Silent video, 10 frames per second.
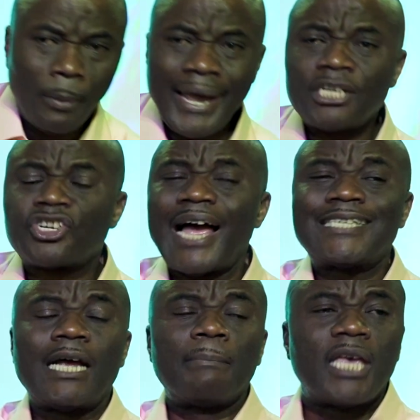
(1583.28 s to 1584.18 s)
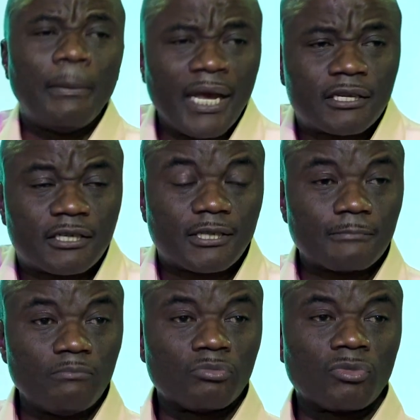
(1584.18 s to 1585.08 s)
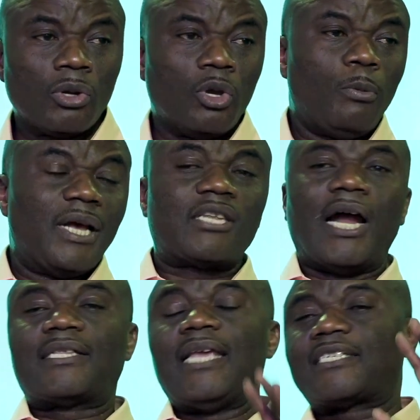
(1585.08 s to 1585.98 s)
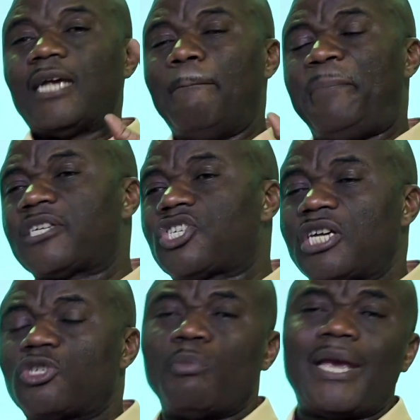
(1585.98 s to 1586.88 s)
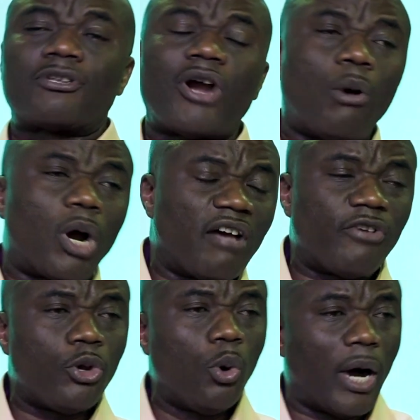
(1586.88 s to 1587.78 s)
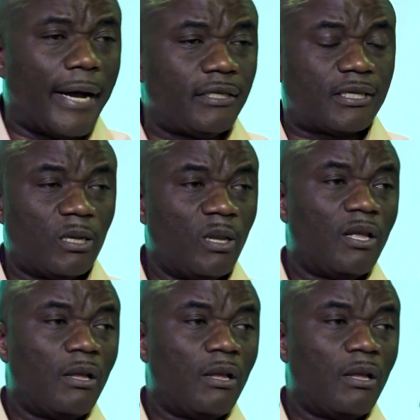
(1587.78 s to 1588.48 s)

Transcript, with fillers: You may try some gimmicks may try to take some pictures, you may try whatever you want,